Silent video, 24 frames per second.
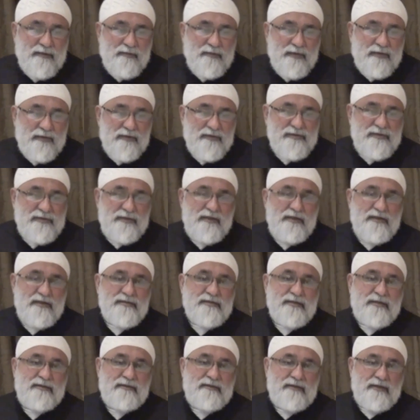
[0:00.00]
because He
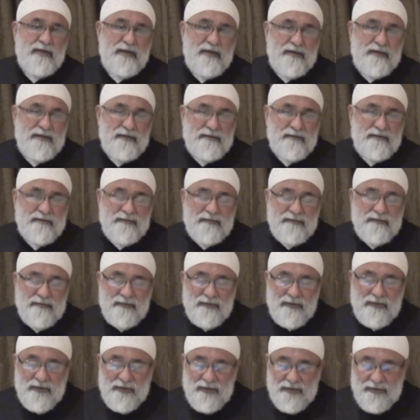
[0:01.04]
is Allah,
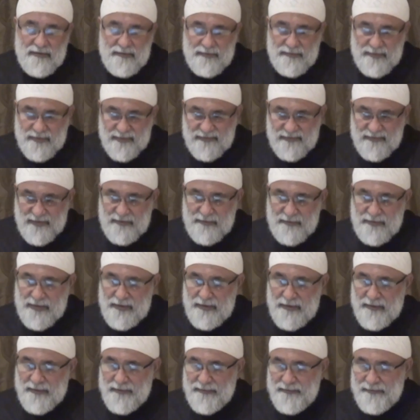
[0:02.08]
the all-perfect
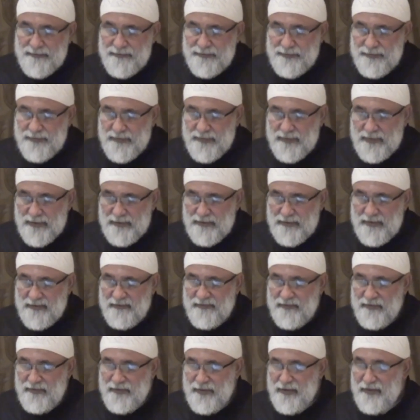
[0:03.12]
being, and
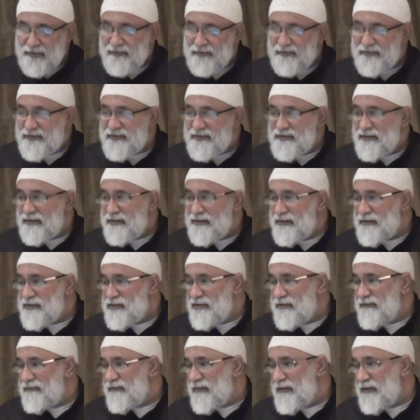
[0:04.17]
therefore none of us can
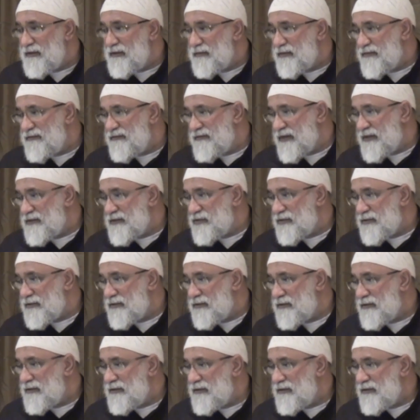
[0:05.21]
achieve any perfection